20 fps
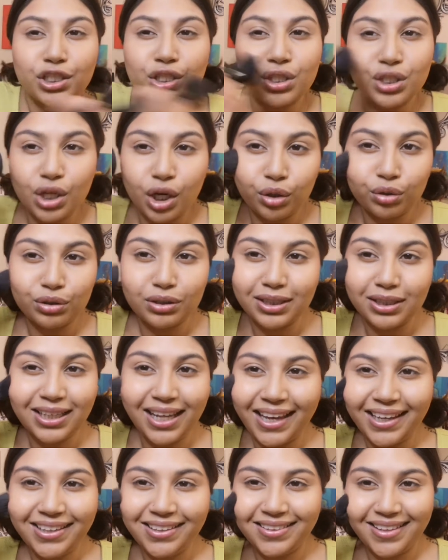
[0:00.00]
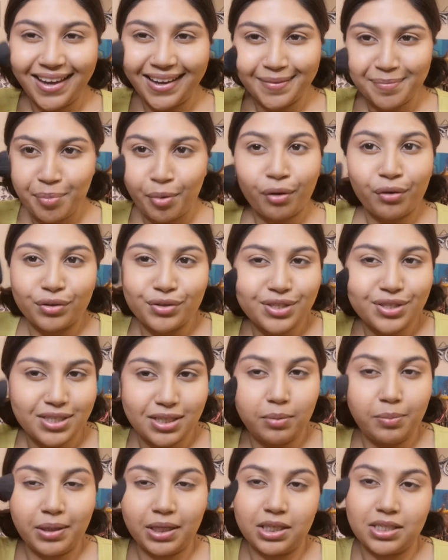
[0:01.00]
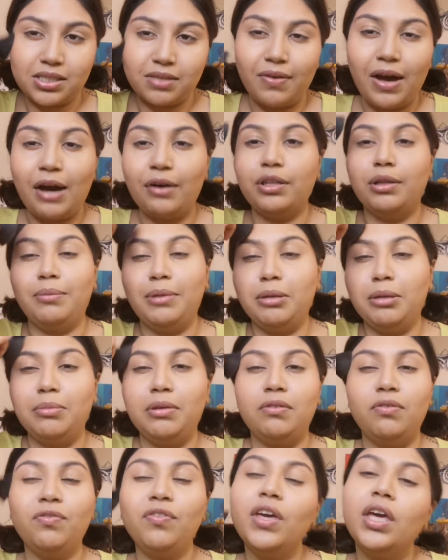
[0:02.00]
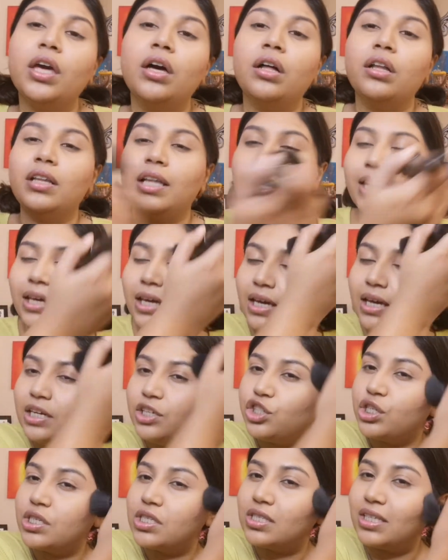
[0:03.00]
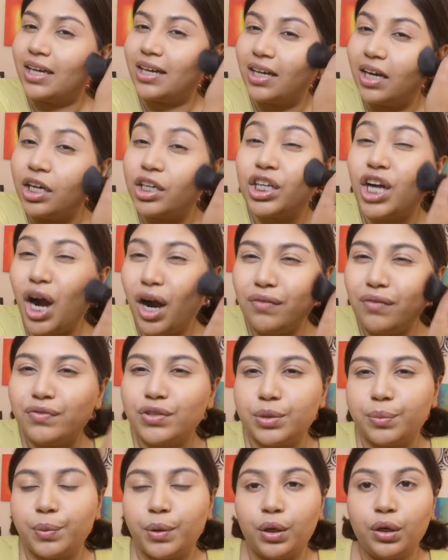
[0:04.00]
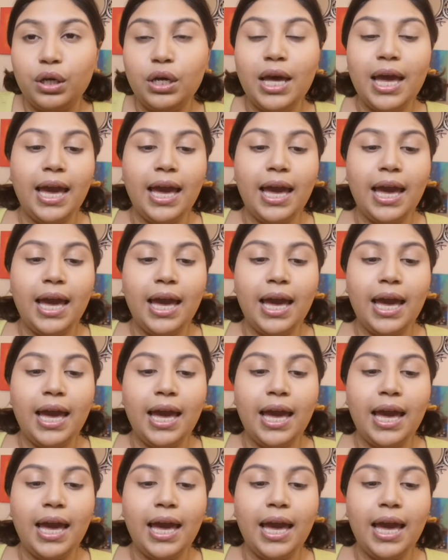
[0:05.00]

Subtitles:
don't like that person because of how they made me feel, like just like uncomfortable.